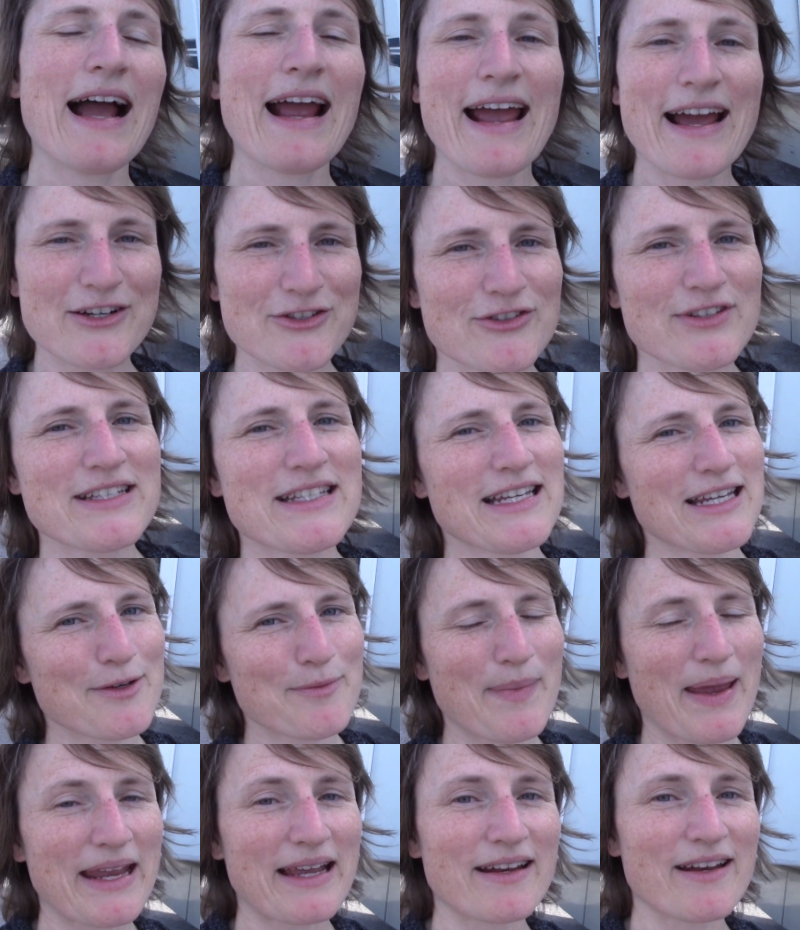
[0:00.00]
actually did
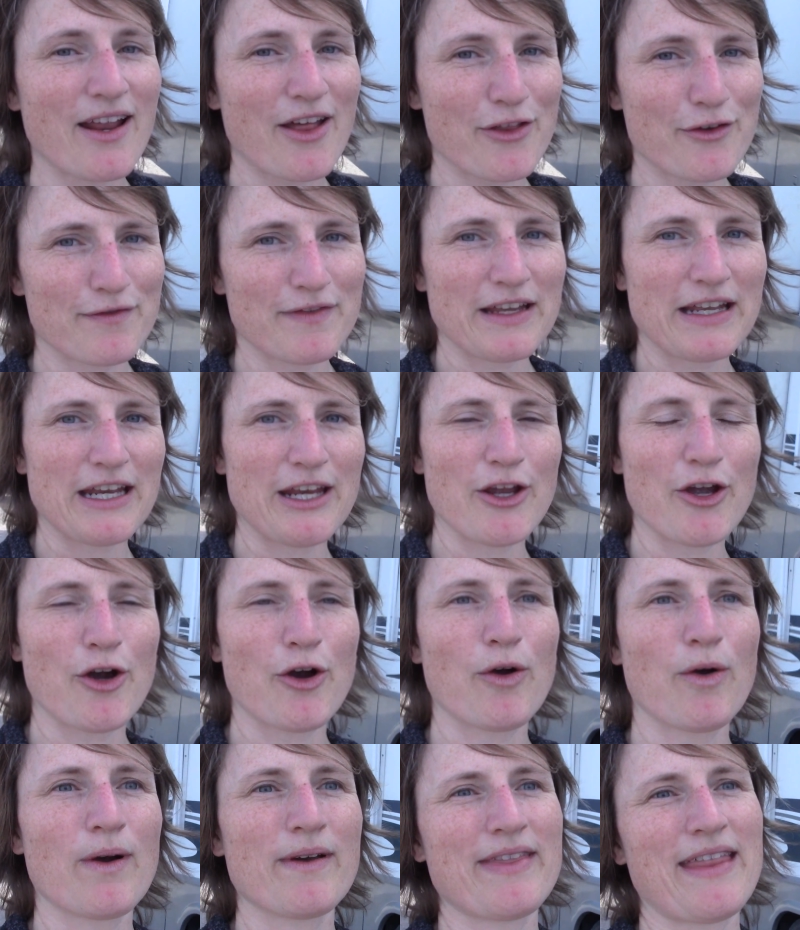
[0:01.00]
make another
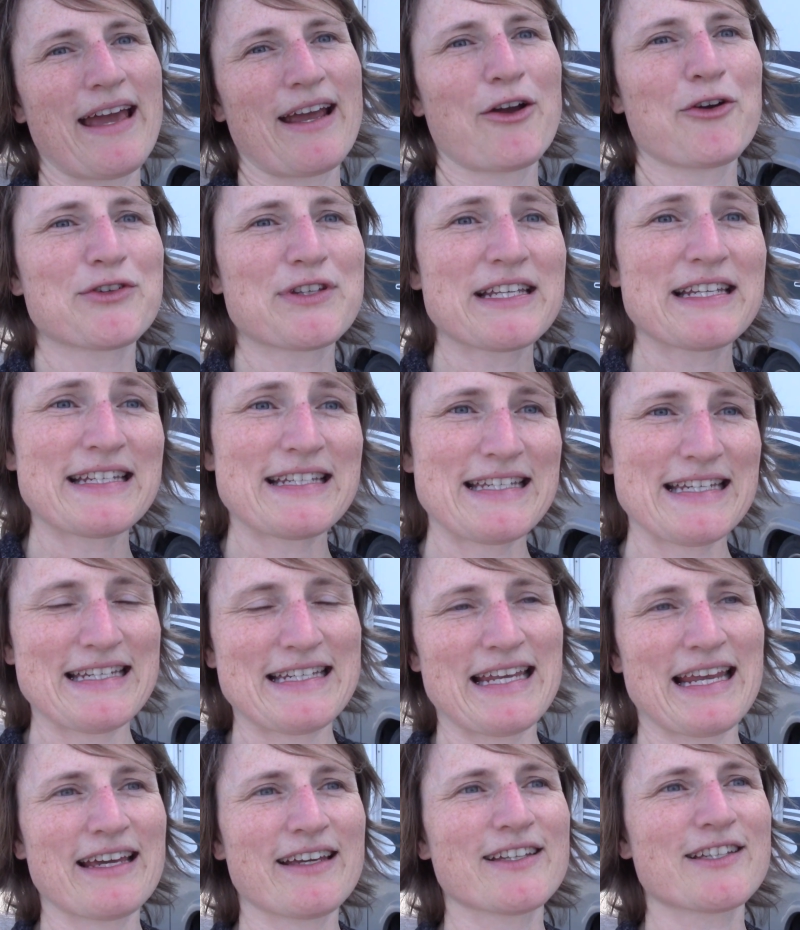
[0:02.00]
video that goes into
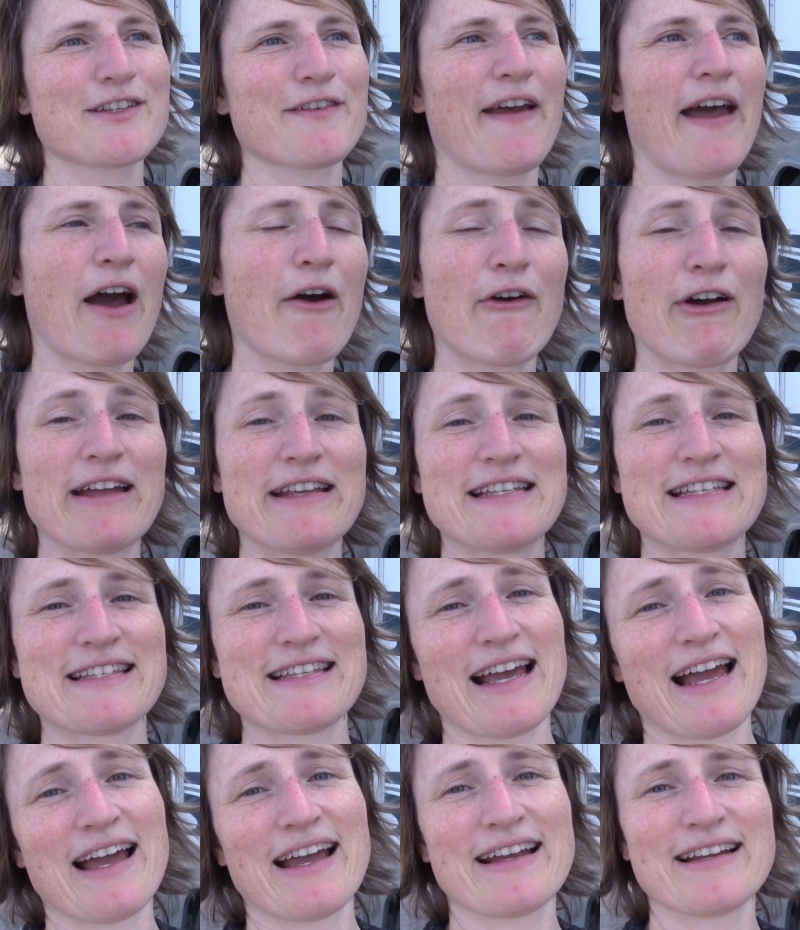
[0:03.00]
details of how I
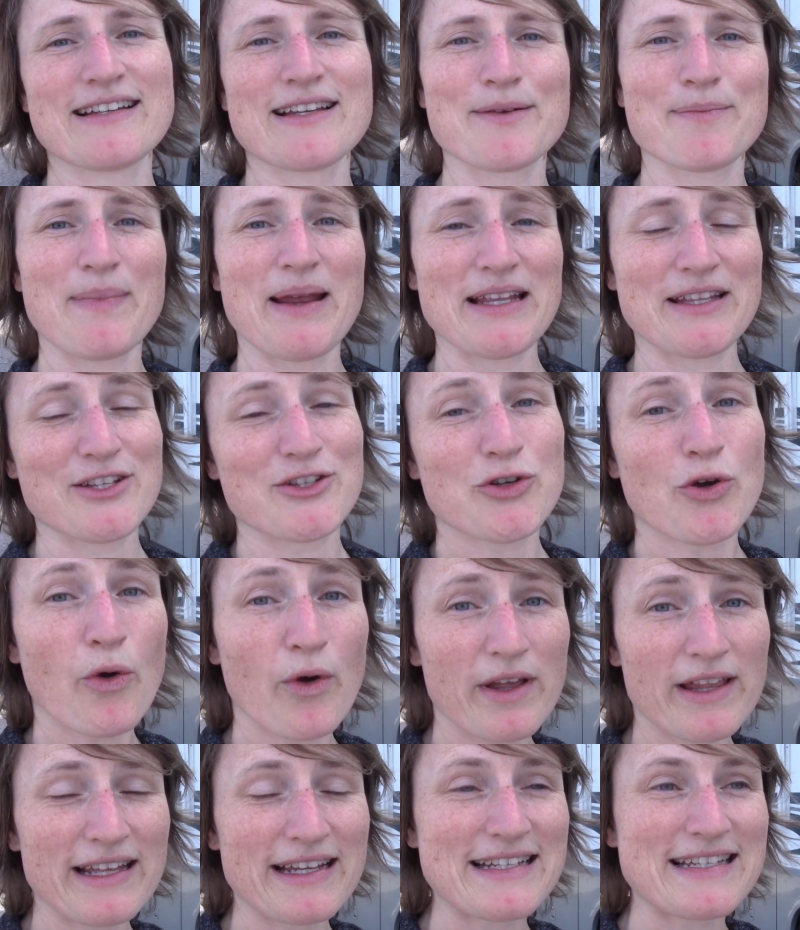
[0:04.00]
designed and made the
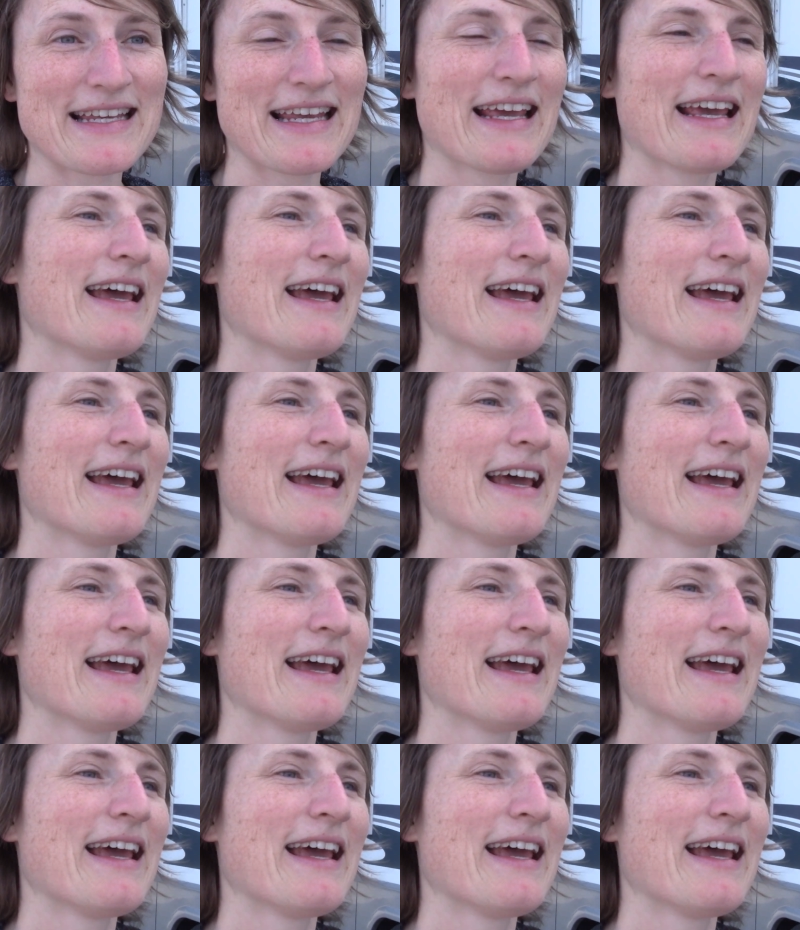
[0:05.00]
toilet.